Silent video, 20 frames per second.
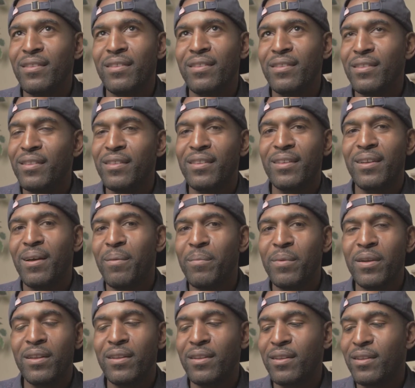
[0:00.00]
I
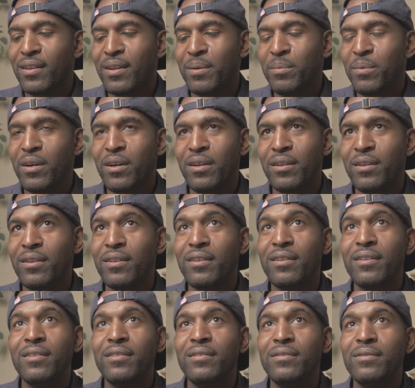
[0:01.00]
mean, come on.
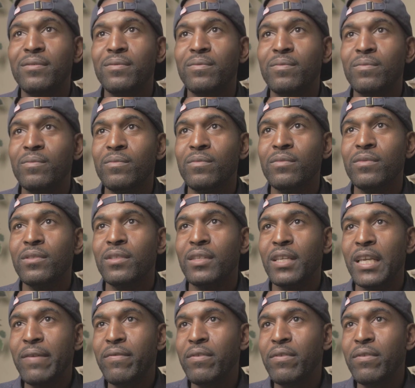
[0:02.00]
Even